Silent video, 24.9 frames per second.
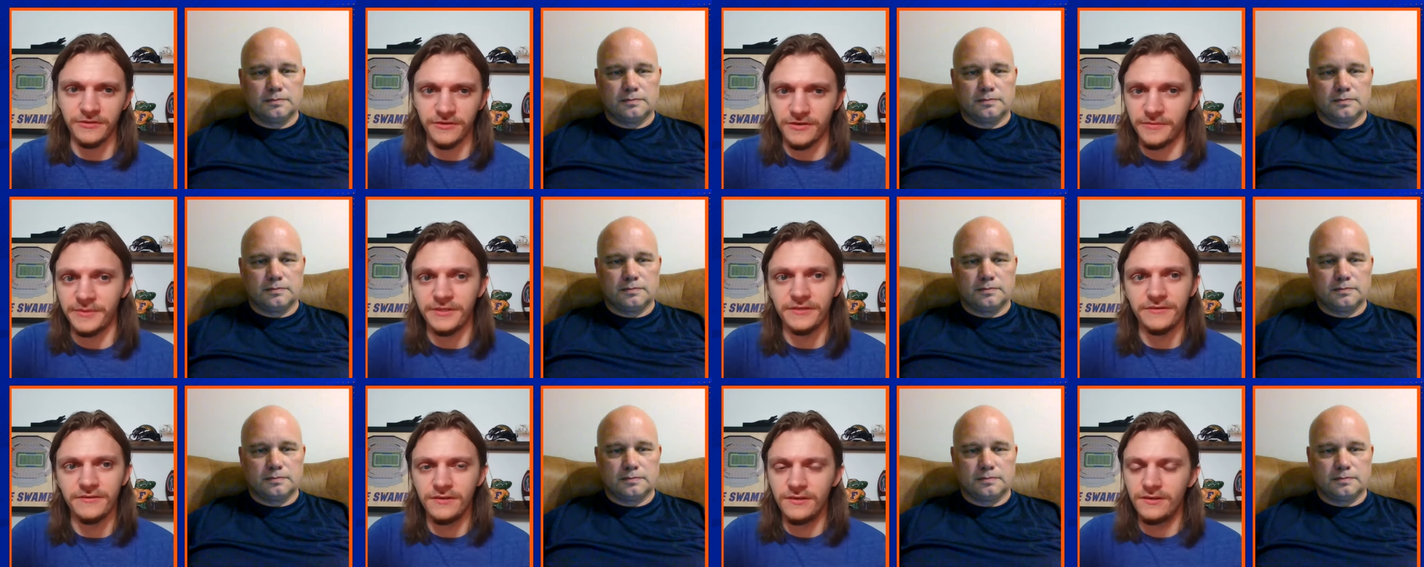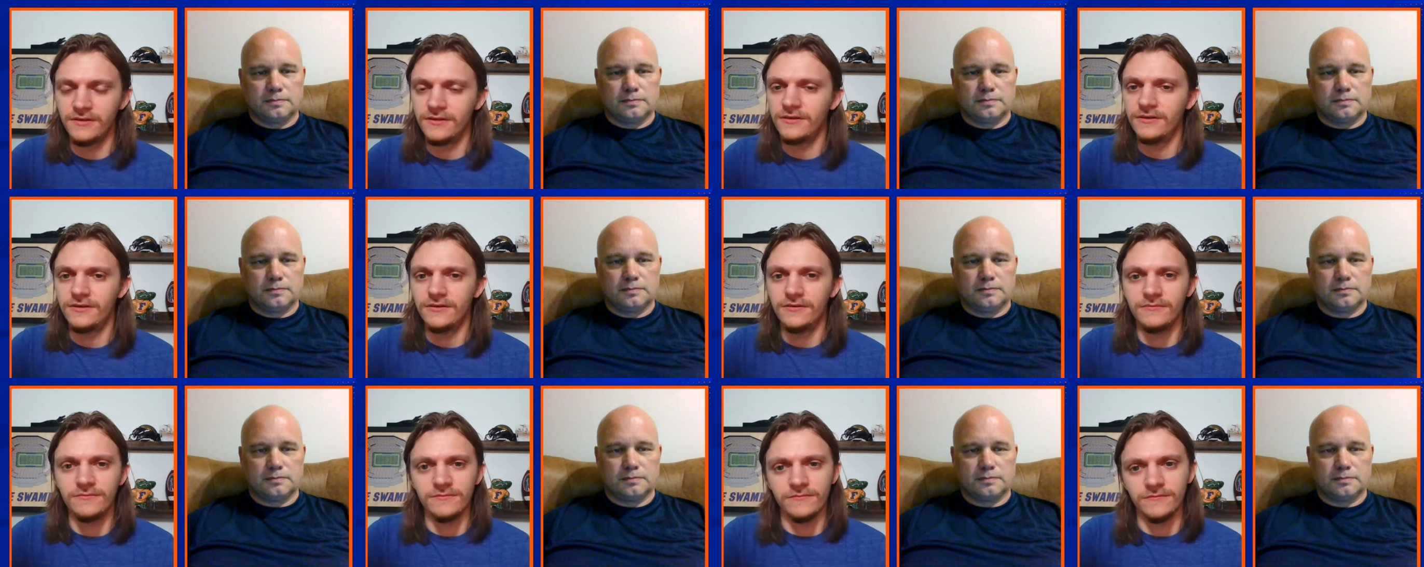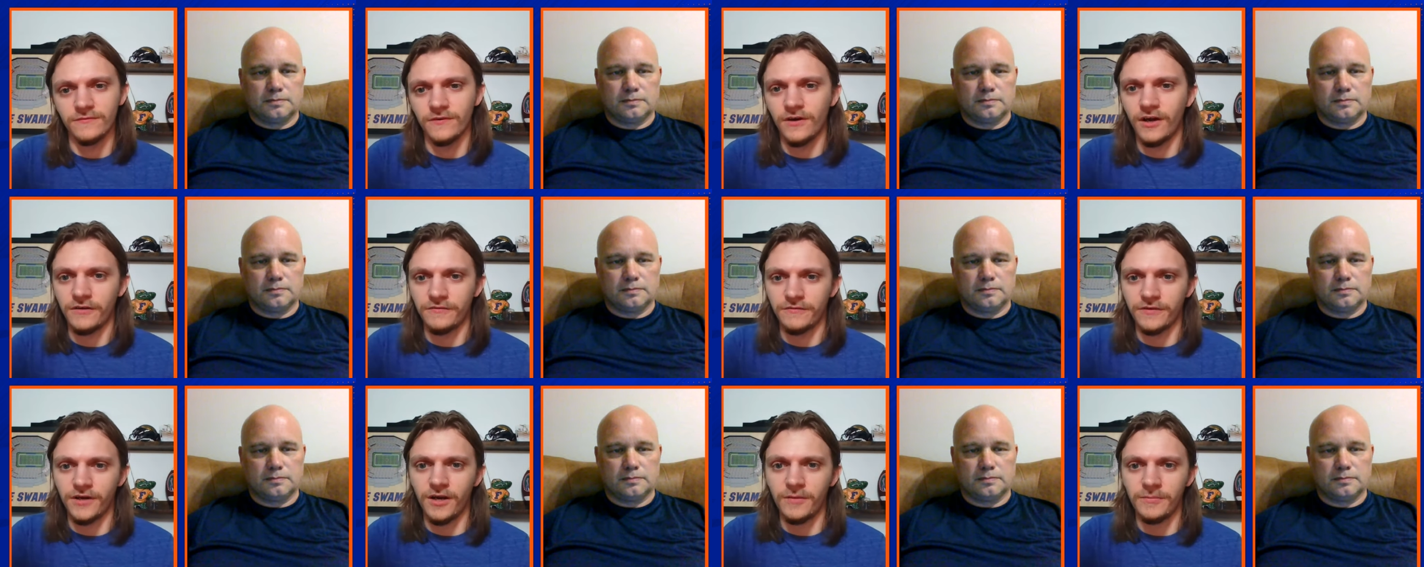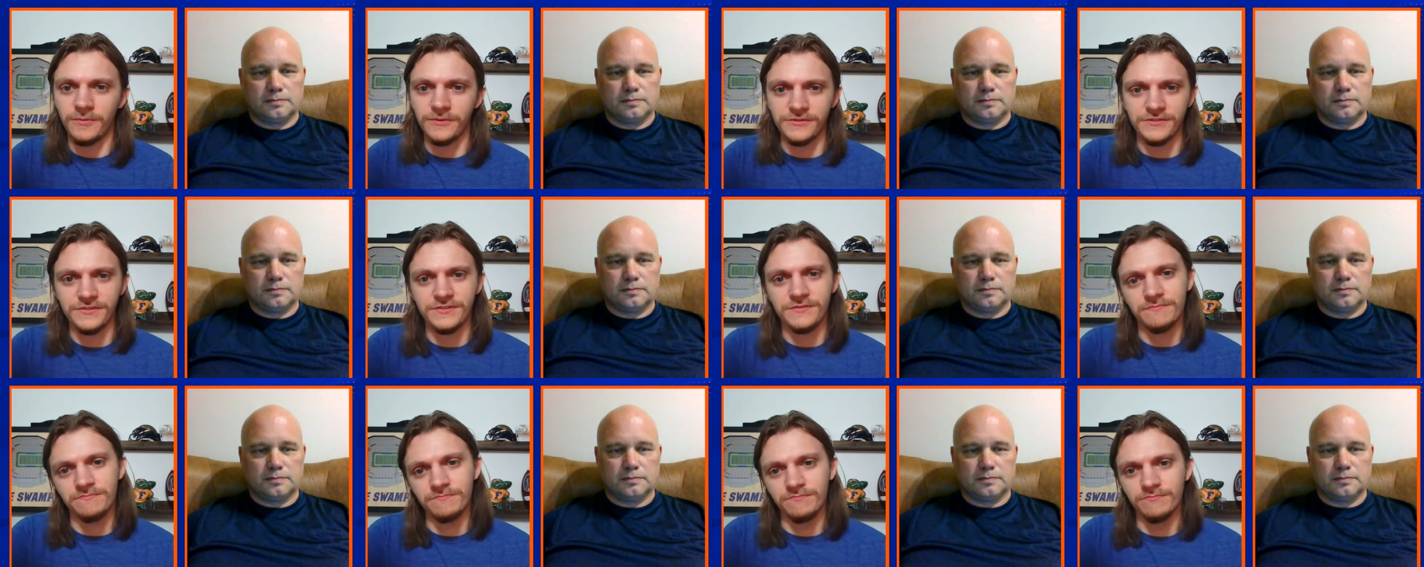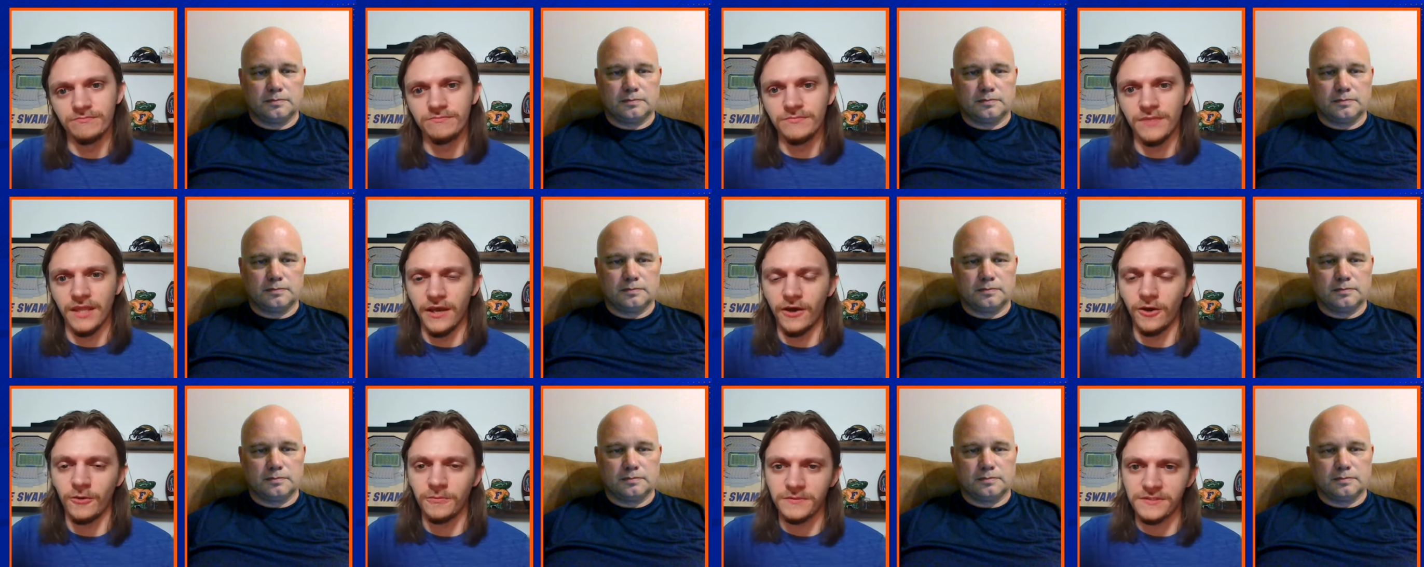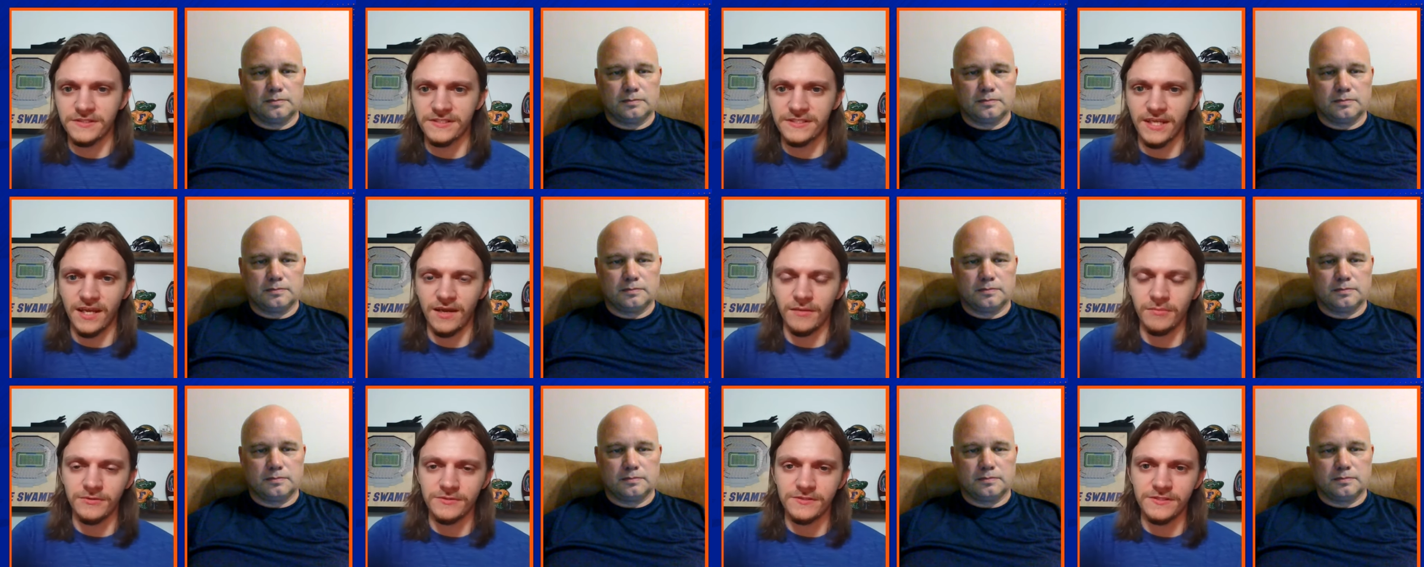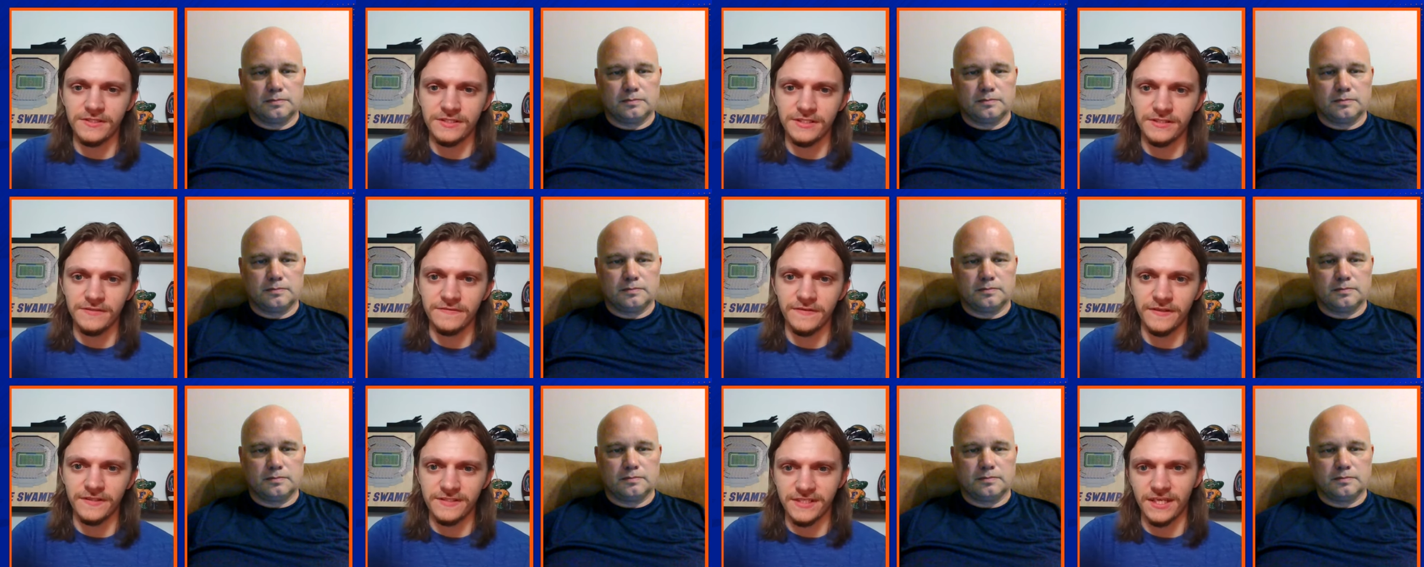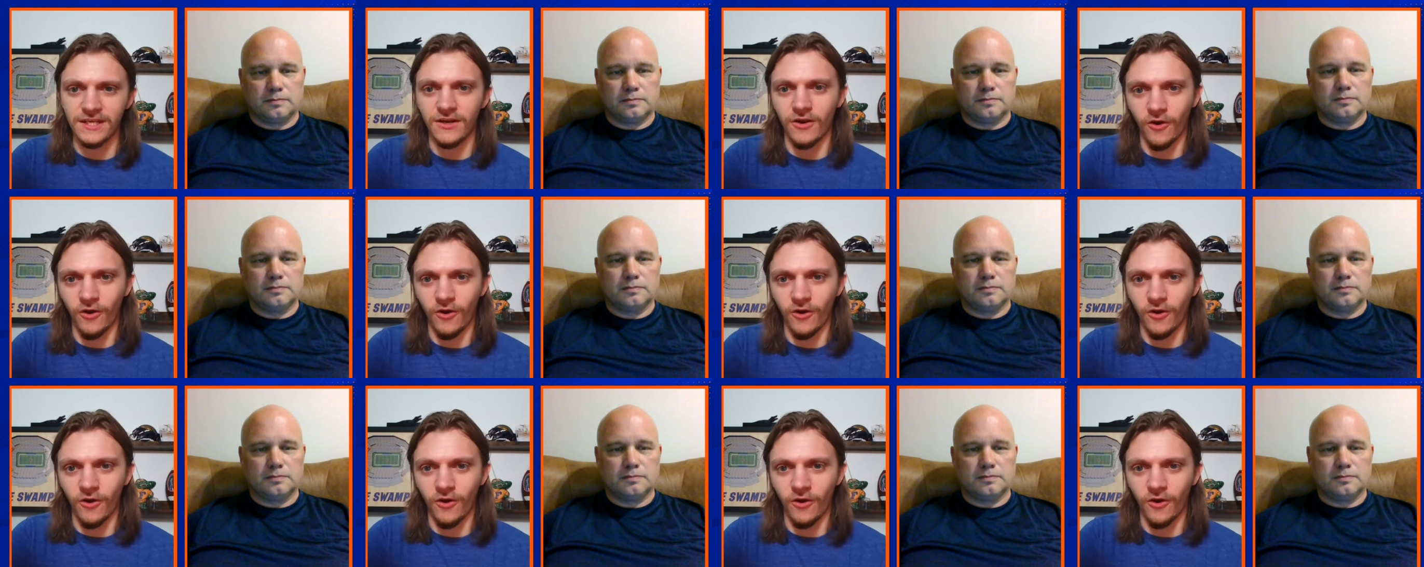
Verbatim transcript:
Speaker 1: I mean, Ron Roberts helped establish the defense at